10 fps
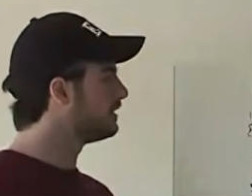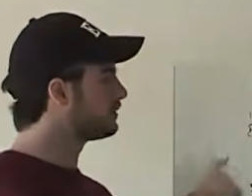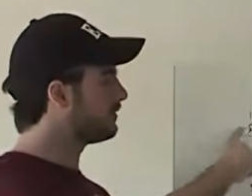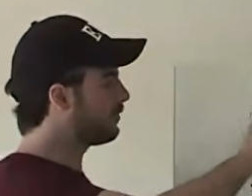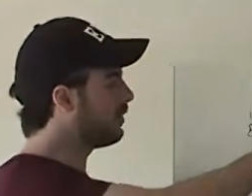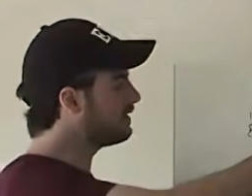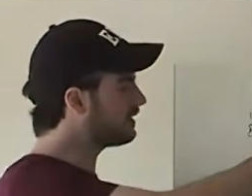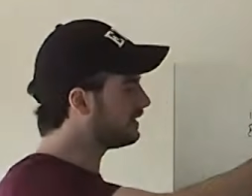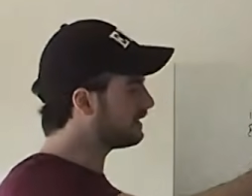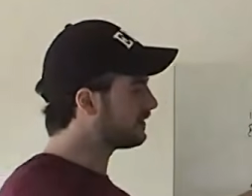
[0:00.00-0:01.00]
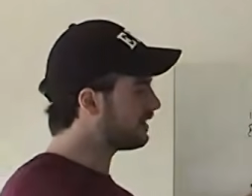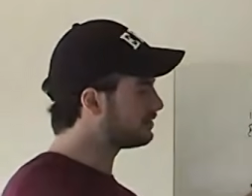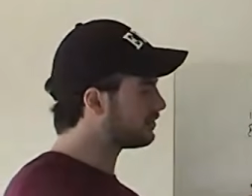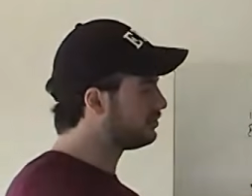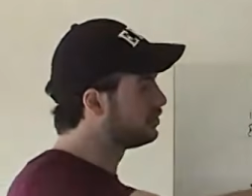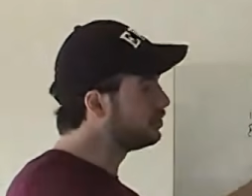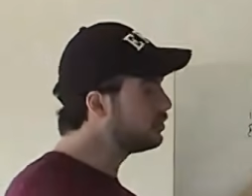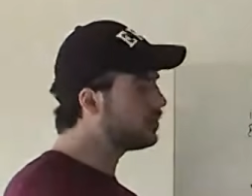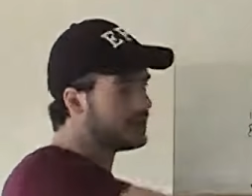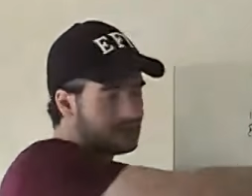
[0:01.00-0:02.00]
So if it was clicked, then I'll just
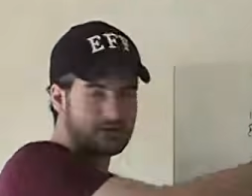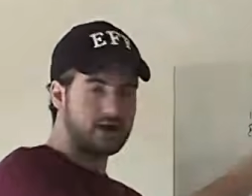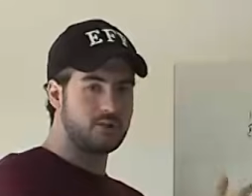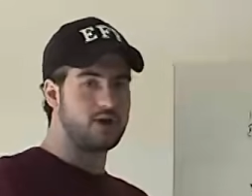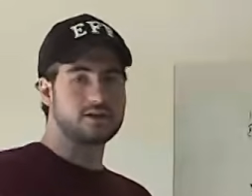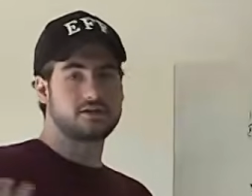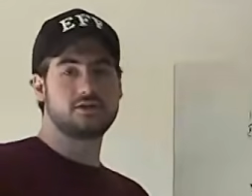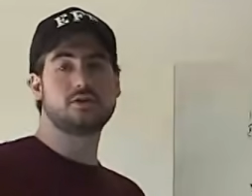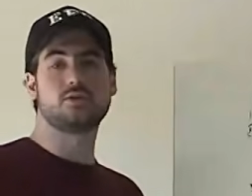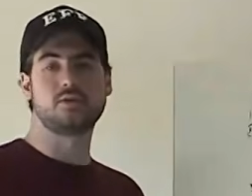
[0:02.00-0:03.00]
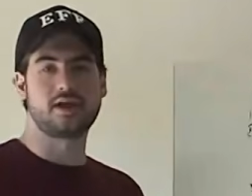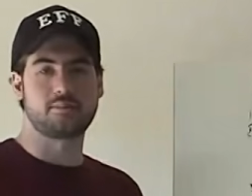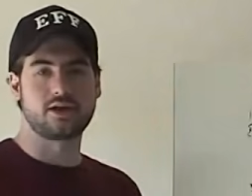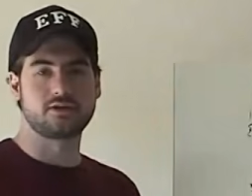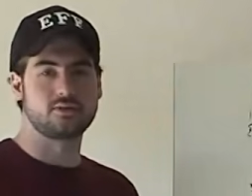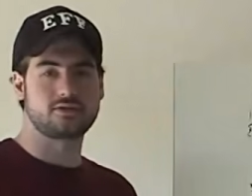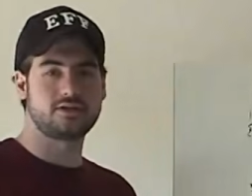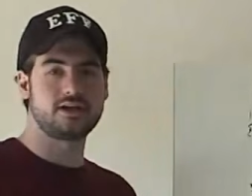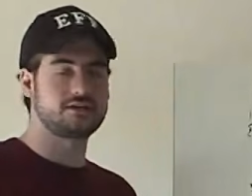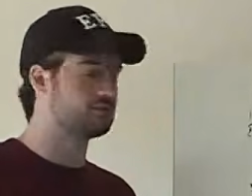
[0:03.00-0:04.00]
do whatever I wanted to do when that button was
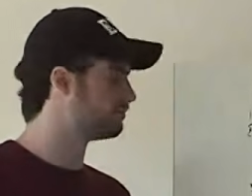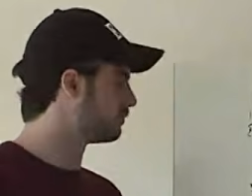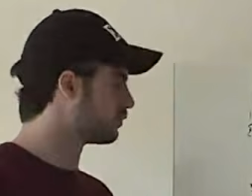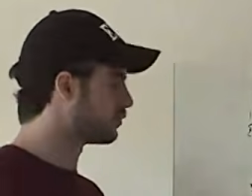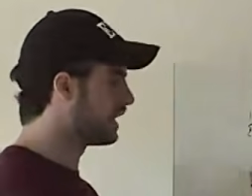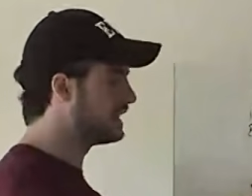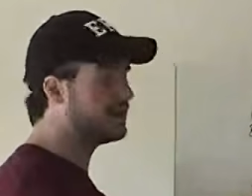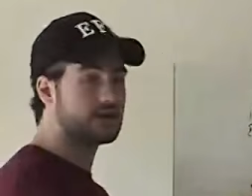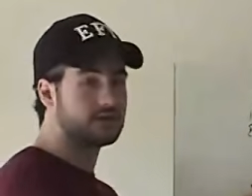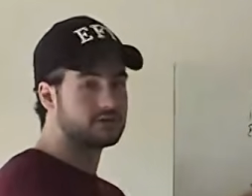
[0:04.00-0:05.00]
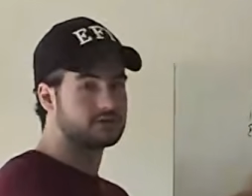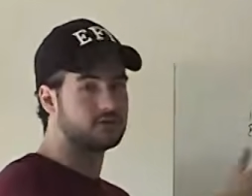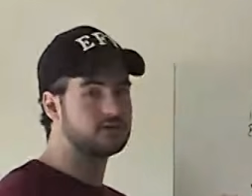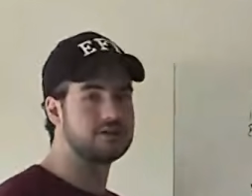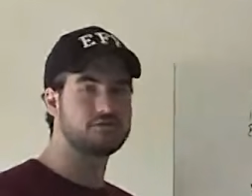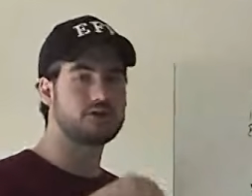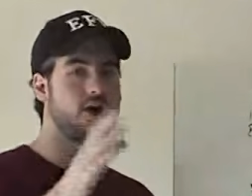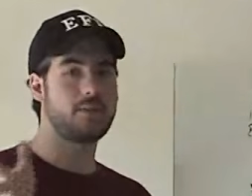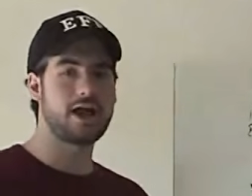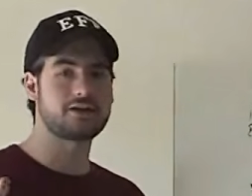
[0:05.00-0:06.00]
clicked right here. There's no need for a
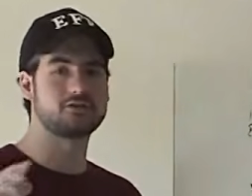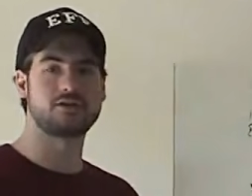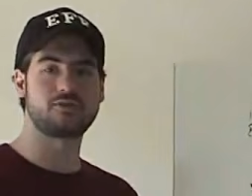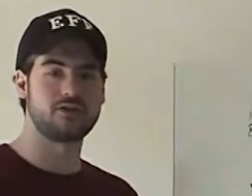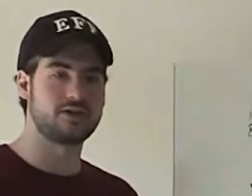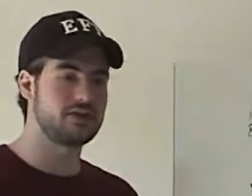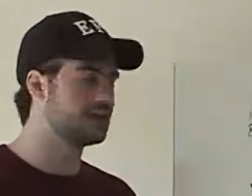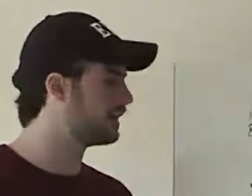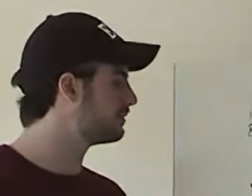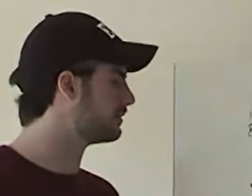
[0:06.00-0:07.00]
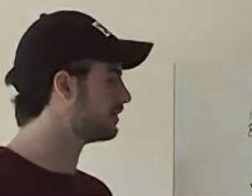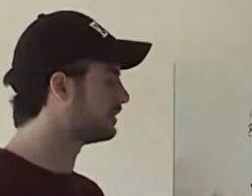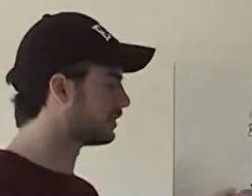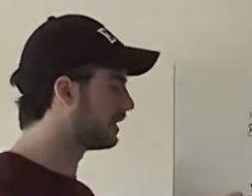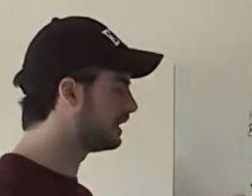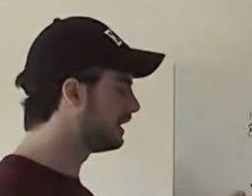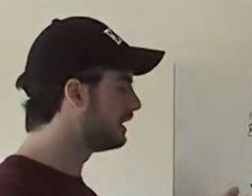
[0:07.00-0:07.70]
callback, no need for anything else, I'm just going to do it.